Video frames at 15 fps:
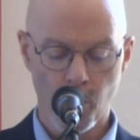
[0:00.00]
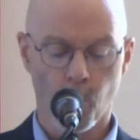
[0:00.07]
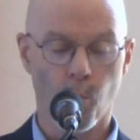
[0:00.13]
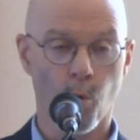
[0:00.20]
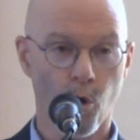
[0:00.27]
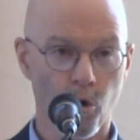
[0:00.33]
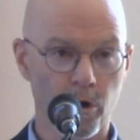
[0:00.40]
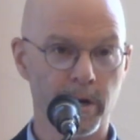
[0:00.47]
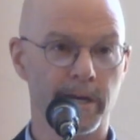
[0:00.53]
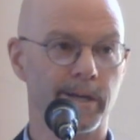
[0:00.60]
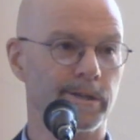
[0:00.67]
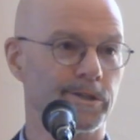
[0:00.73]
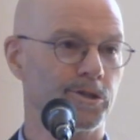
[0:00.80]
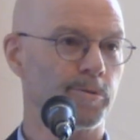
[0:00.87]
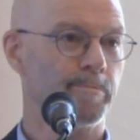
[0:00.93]

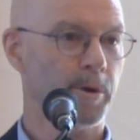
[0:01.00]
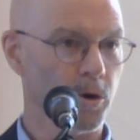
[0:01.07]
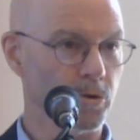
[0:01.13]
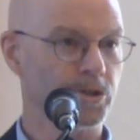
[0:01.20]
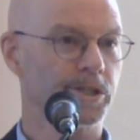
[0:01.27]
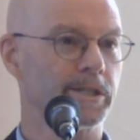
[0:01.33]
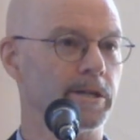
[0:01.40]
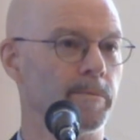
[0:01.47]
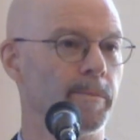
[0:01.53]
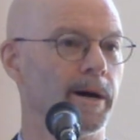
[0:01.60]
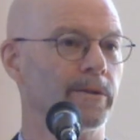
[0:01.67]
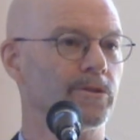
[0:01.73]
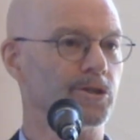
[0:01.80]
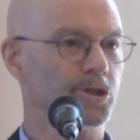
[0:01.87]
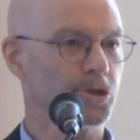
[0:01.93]
Warnings are posted
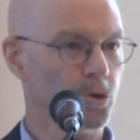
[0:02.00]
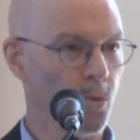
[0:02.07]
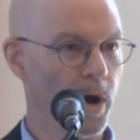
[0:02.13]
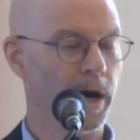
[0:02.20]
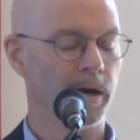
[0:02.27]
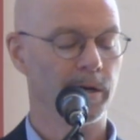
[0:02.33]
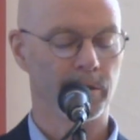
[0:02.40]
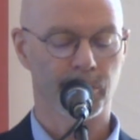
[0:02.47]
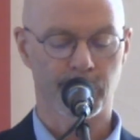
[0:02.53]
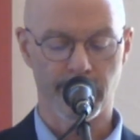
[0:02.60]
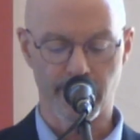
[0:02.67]
about the swells